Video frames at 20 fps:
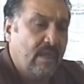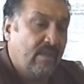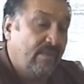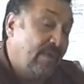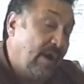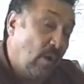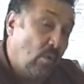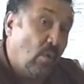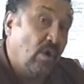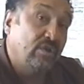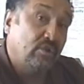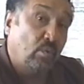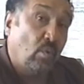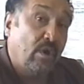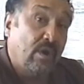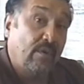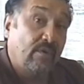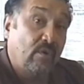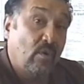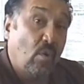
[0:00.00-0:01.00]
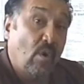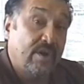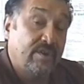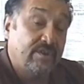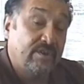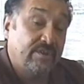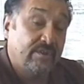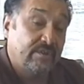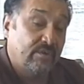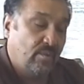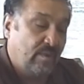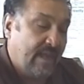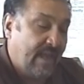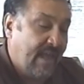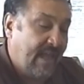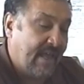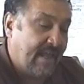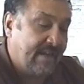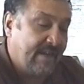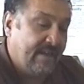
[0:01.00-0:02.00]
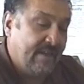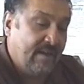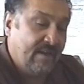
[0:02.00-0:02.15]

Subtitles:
that was one of the questions that we had.